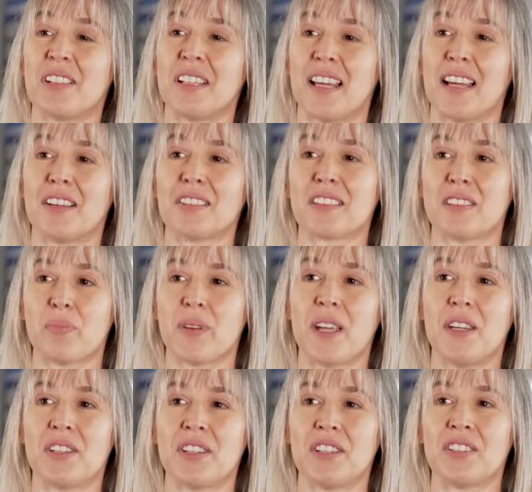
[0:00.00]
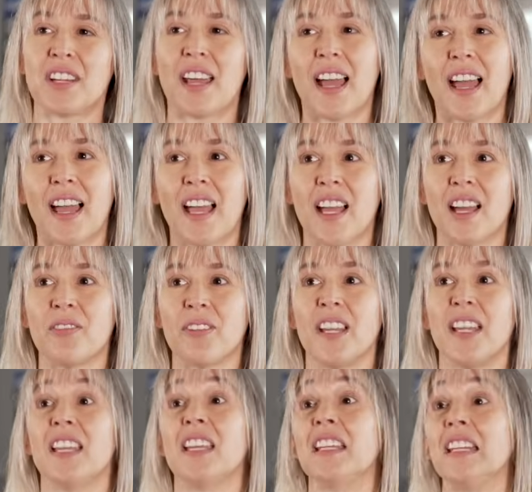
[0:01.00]
allows the patient to have
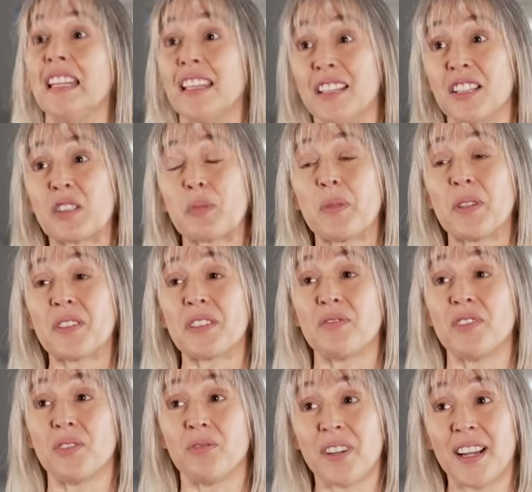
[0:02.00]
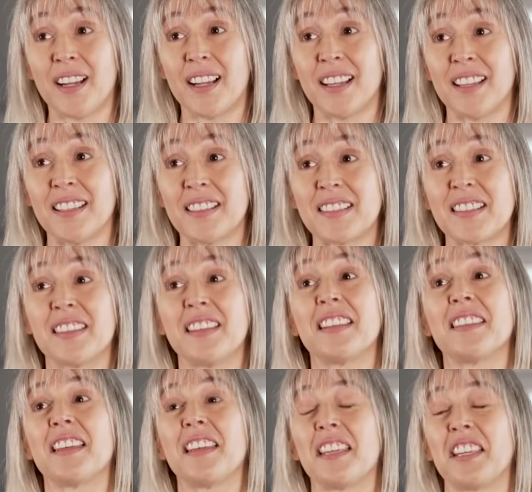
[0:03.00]
an inexpensive device
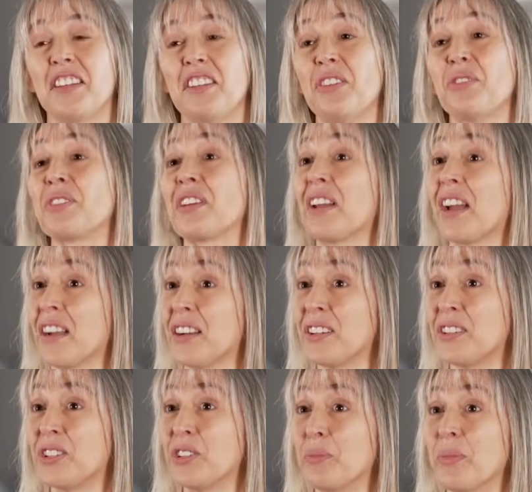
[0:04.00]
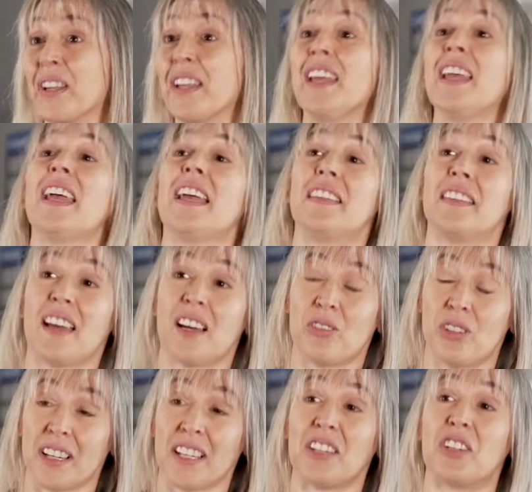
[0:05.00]
that they can use at home, and that
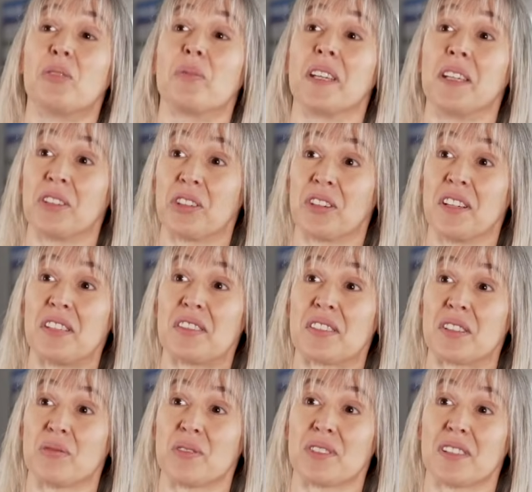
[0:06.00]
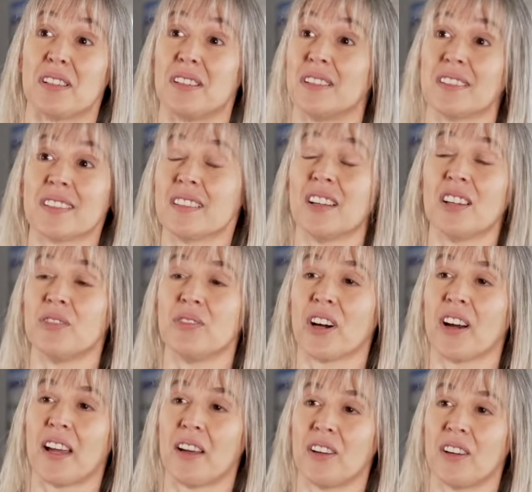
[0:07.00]
will help increase their results, and
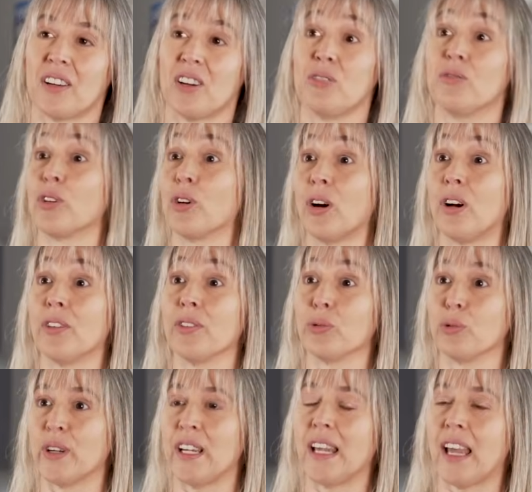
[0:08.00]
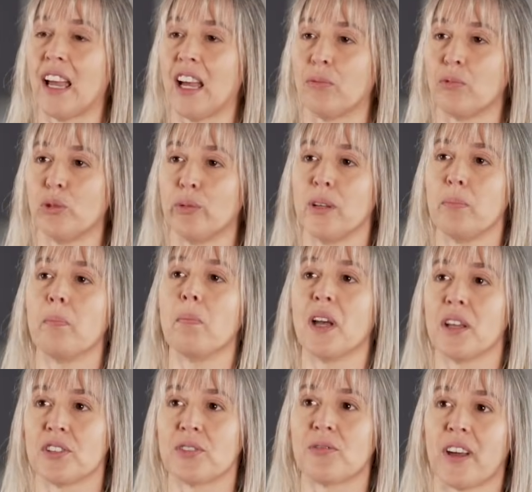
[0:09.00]
overall the rehab will be
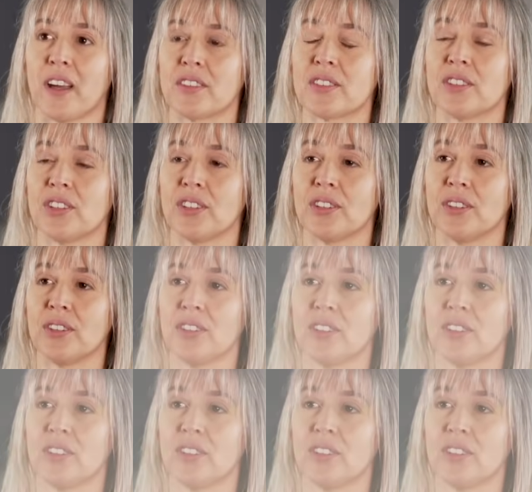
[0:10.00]
much faster.